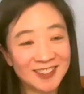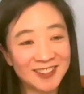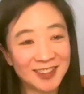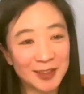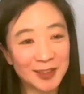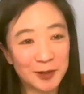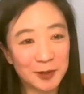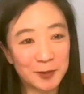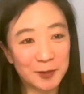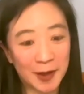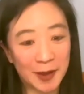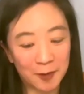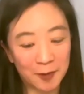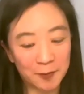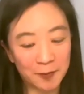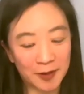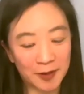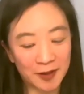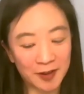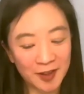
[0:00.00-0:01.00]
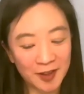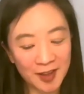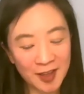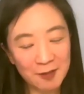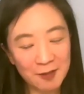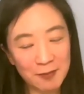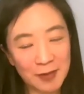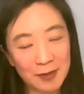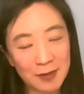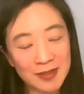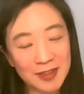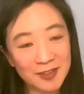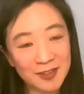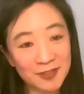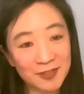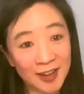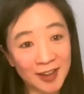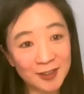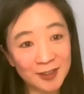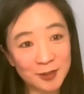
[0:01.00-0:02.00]
you about, but maybe the
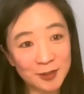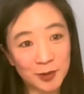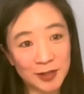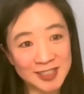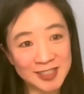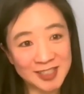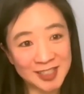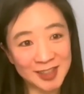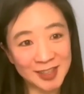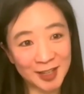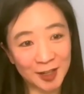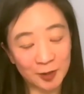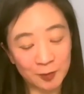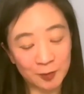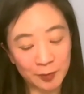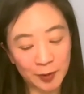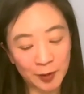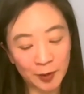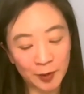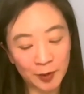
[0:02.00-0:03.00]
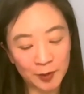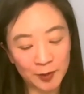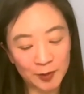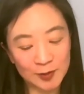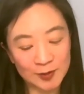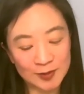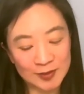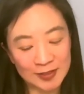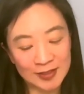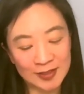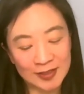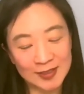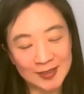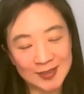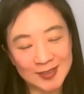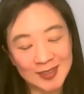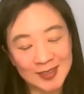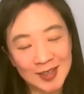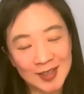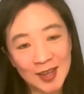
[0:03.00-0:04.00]
final question that I'll pose
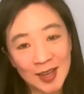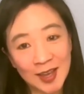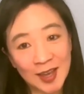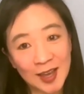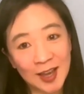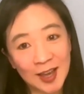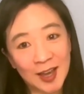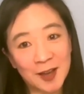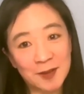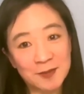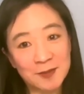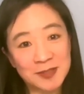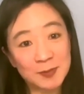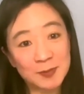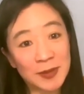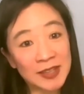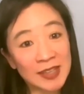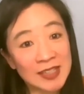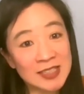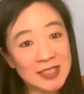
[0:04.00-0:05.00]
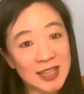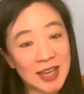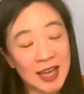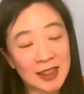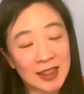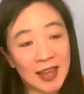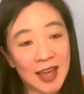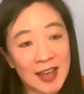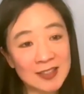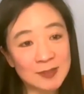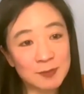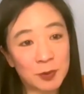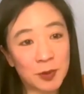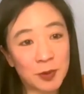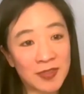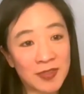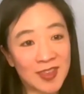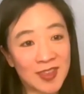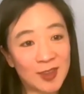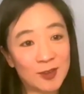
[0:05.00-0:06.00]
is, speaking to that last
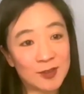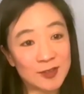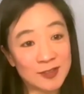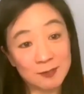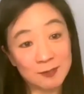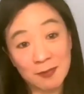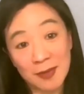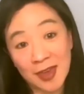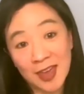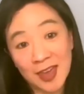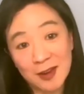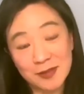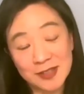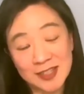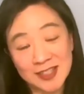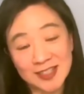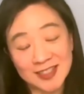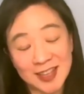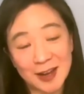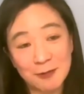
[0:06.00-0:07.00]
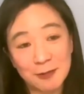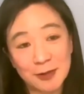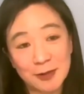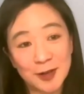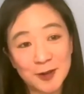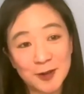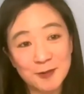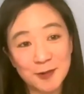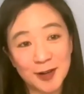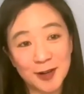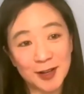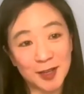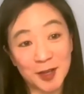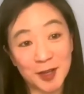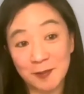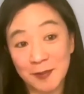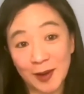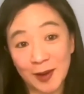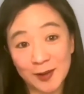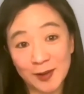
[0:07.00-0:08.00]
point that you just made, which is that we don't want to
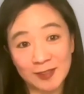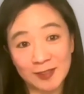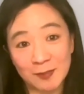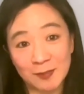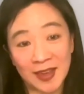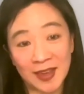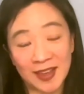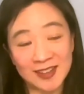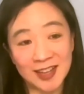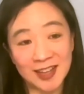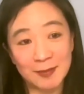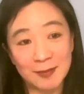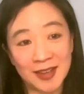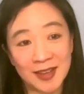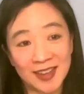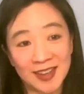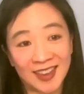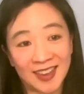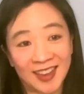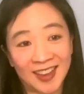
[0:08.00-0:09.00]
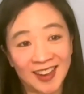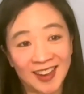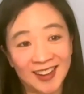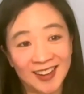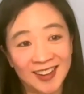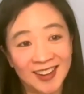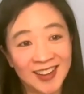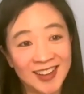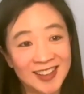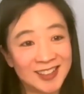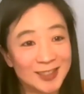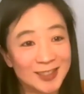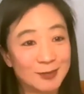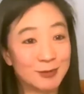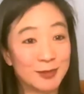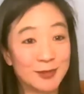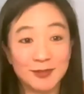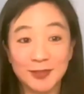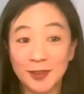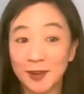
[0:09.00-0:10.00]
come out of the pandemic and just
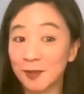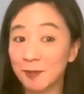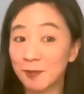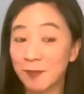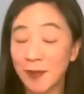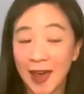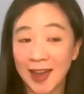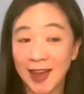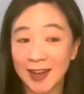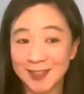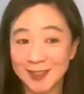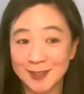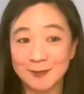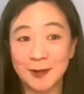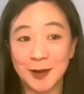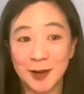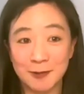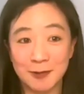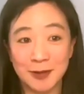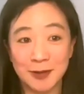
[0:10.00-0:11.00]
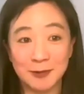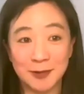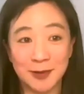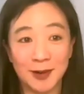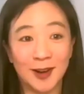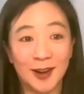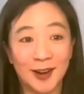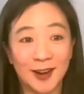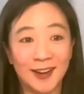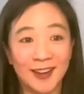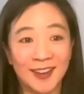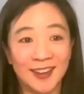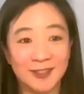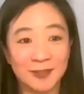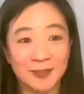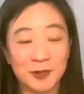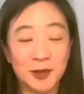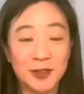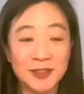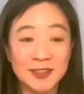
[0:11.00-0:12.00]
revert back to where we were. And of
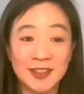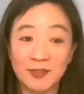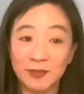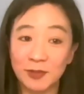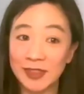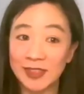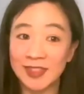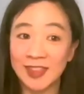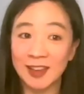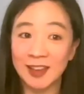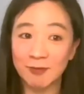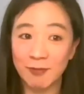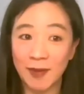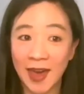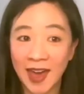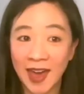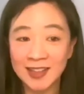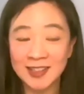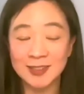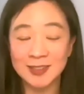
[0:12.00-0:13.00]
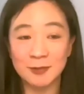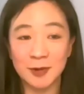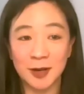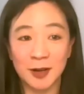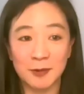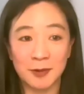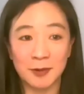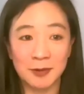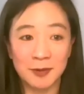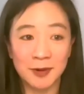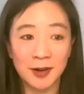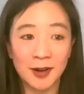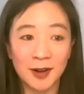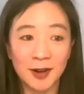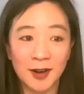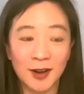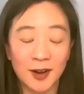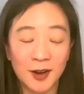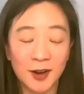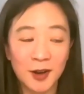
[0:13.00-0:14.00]
course, if we think back to where we
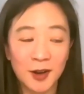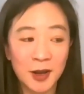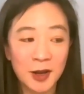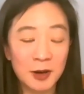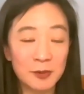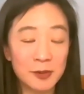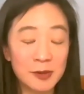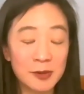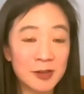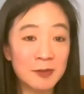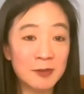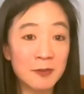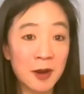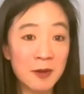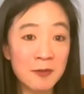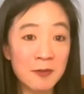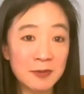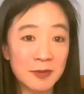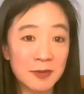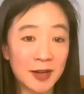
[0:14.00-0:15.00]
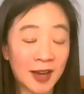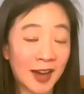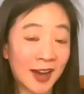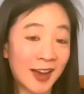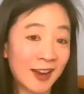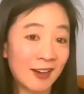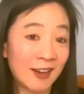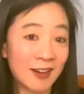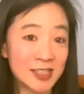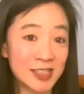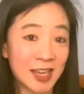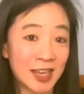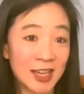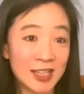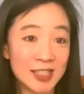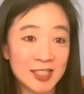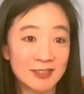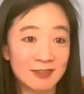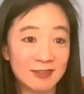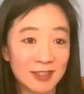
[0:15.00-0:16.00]
were in a moment when higher
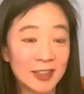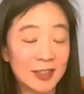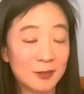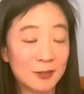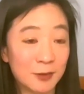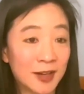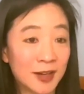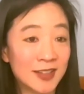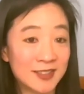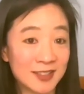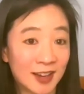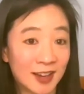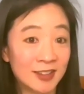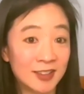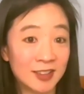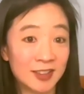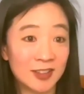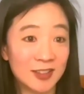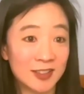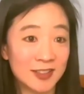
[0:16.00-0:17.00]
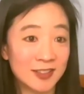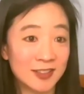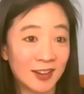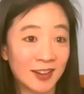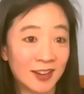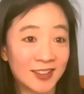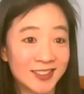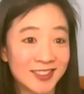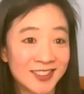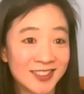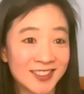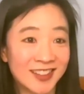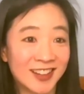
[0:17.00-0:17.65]
education really was under assault,